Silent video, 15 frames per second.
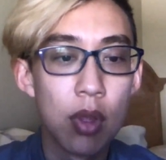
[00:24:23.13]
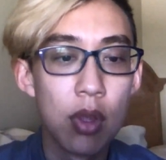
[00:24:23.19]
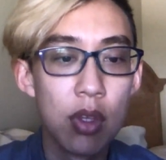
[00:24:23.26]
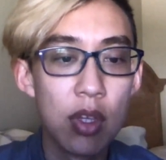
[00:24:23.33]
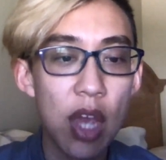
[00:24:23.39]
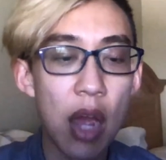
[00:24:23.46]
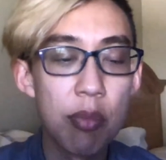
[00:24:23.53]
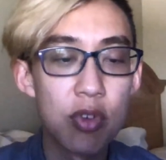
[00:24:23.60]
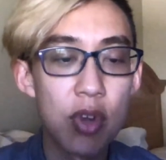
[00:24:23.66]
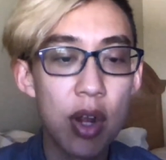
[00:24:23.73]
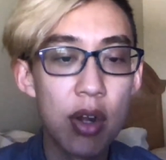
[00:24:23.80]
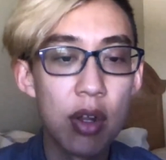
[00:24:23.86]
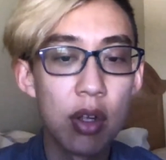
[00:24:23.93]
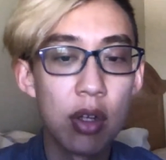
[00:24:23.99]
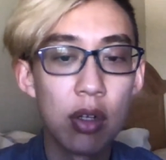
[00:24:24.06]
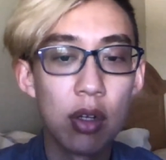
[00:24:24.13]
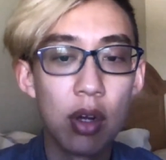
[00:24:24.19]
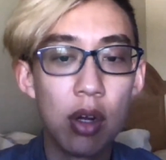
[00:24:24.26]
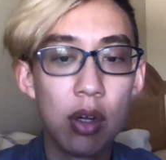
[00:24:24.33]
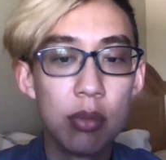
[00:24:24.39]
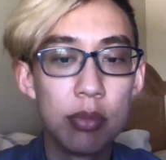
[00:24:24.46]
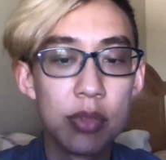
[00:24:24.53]
Yeah, I'm trying
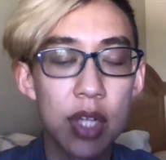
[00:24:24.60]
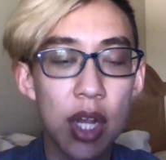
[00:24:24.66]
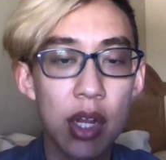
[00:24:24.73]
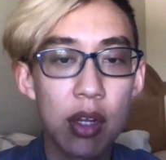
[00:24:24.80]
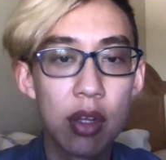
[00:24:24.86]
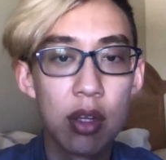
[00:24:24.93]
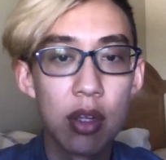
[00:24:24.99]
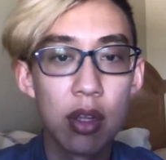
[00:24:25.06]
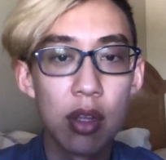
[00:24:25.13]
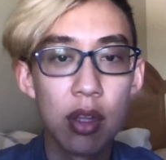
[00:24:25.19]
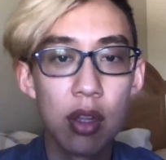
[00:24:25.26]
to check